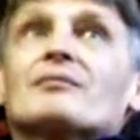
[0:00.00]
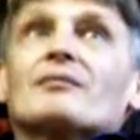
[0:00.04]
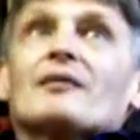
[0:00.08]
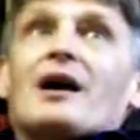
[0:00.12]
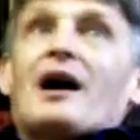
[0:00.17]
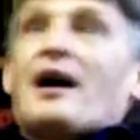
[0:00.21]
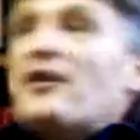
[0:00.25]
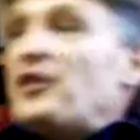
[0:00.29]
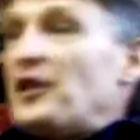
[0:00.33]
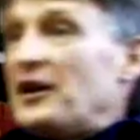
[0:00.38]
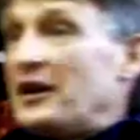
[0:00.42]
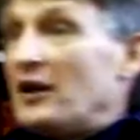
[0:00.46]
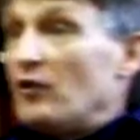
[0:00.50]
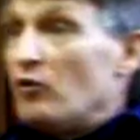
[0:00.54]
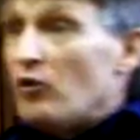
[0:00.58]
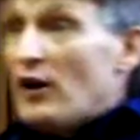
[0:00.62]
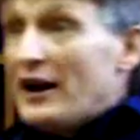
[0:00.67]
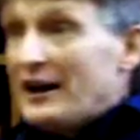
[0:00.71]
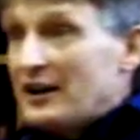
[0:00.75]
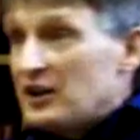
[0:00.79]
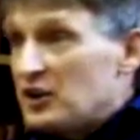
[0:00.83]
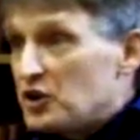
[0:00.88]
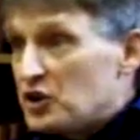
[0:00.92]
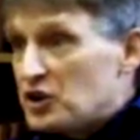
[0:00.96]
I think, a
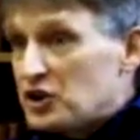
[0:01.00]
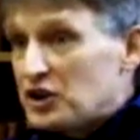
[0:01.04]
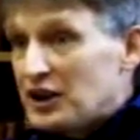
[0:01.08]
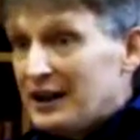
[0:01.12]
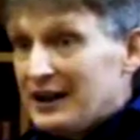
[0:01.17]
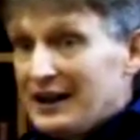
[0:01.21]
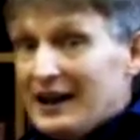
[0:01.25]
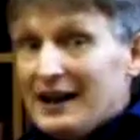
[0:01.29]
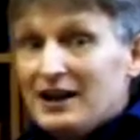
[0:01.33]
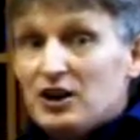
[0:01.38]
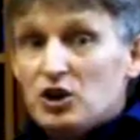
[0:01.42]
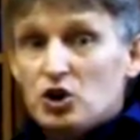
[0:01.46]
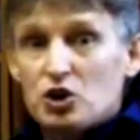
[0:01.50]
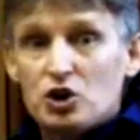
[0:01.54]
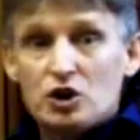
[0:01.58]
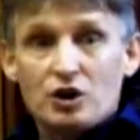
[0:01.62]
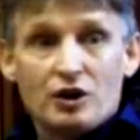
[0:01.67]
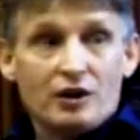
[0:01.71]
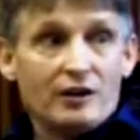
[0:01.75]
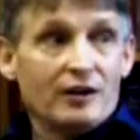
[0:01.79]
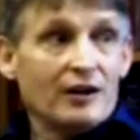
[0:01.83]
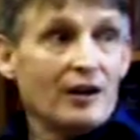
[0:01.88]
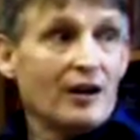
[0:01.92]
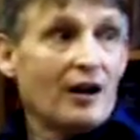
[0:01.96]

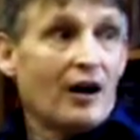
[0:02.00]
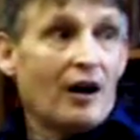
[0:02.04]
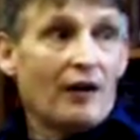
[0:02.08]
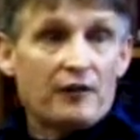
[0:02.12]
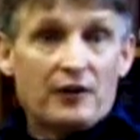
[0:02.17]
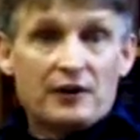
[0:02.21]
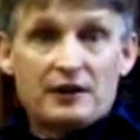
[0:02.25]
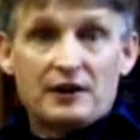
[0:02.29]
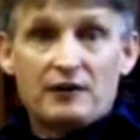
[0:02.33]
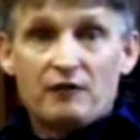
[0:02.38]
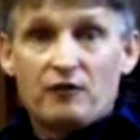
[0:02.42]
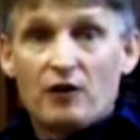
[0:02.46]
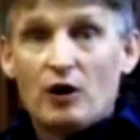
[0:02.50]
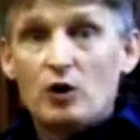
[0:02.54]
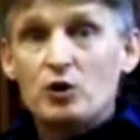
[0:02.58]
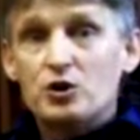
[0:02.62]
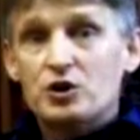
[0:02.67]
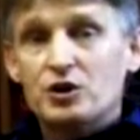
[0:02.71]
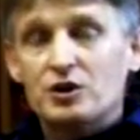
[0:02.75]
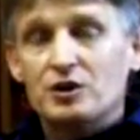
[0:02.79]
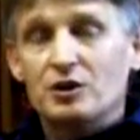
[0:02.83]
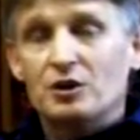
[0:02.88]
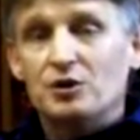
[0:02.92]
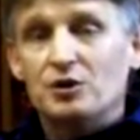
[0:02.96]
reconciliation of the devotional